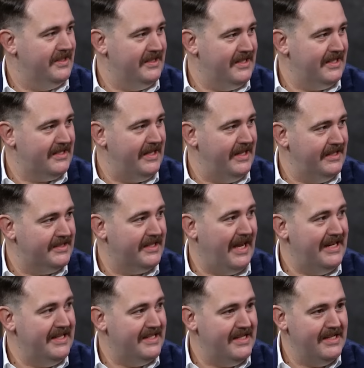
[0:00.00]
and dictates and
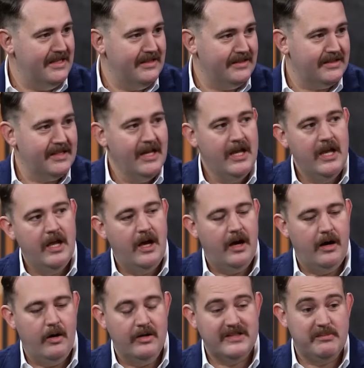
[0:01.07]
ideas,
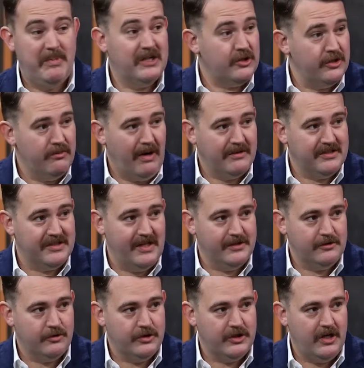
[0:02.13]
especially around
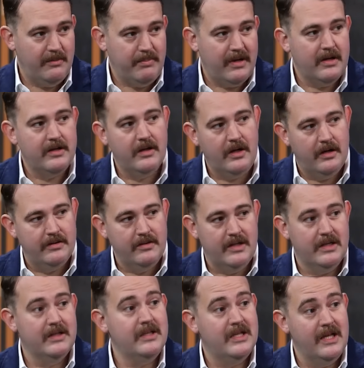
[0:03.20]
censorship,
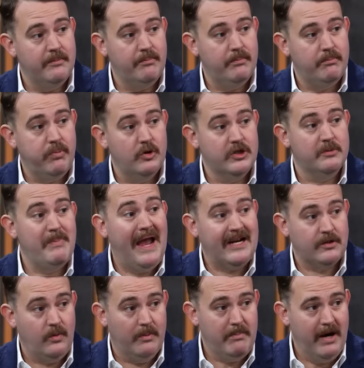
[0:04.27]
get pushed back
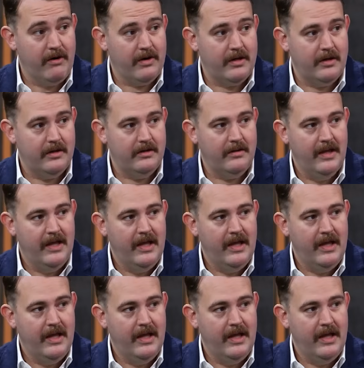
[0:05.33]
to America.